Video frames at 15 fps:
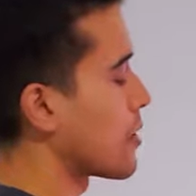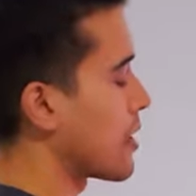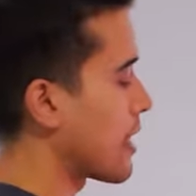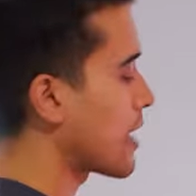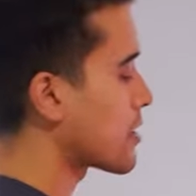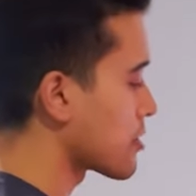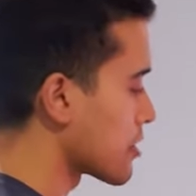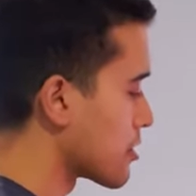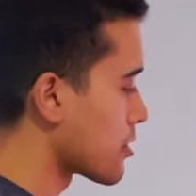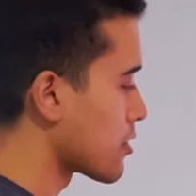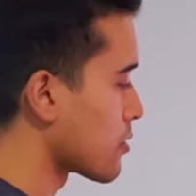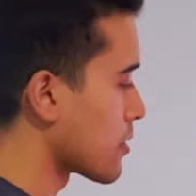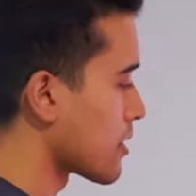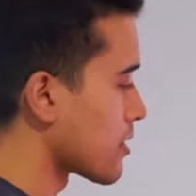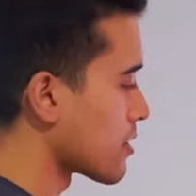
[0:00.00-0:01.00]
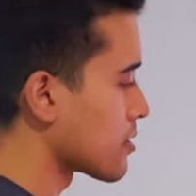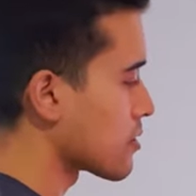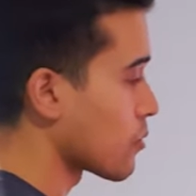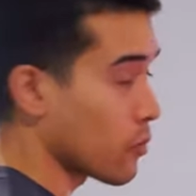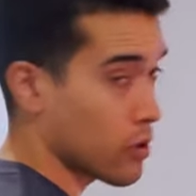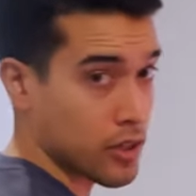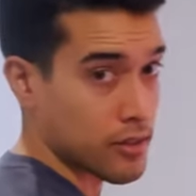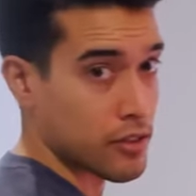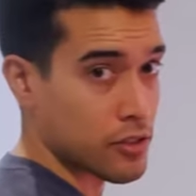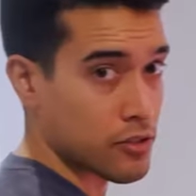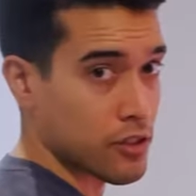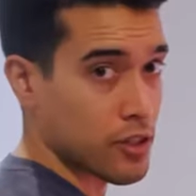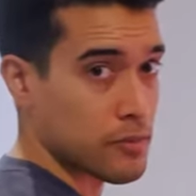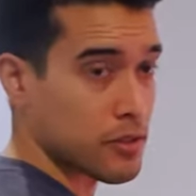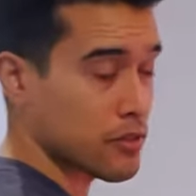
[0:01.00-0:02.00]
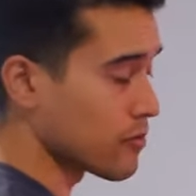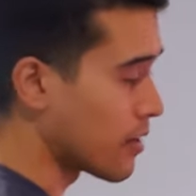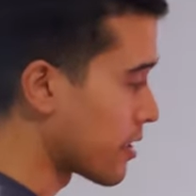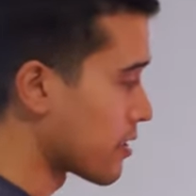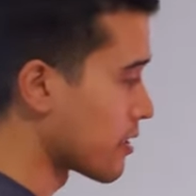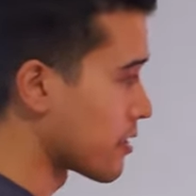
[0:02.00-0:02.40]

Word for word: what I'll actually do is work on the script right